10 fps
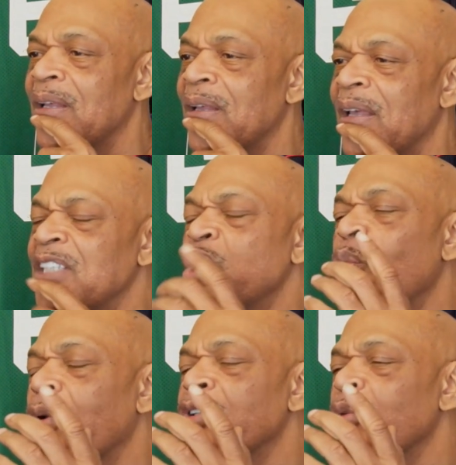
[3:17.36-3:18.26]
As he
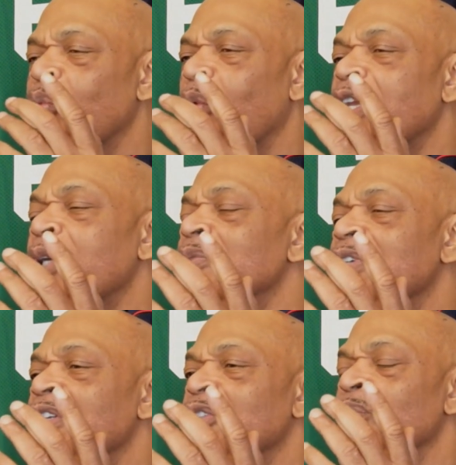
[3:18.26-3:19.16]
wondered what he was going to
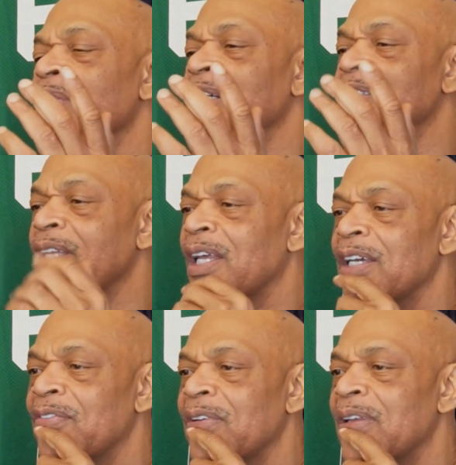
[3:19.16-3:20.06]
do next in
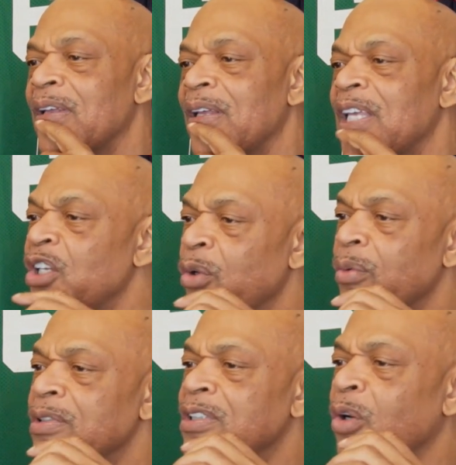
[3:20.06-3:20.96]
life, he
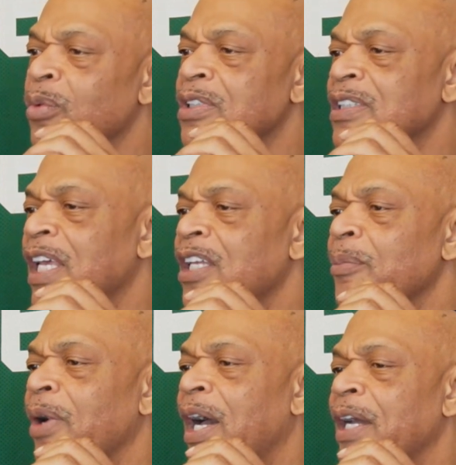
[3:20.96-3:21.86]
noticed someone standing
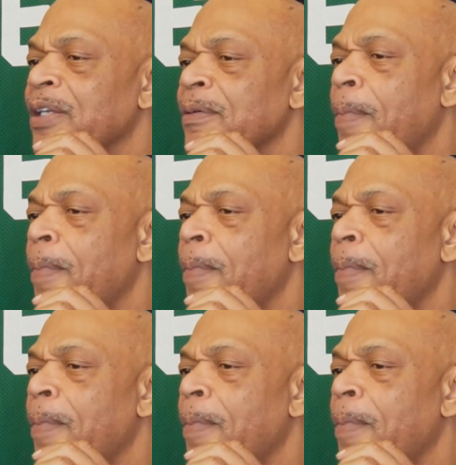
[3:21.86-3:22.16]
behind him.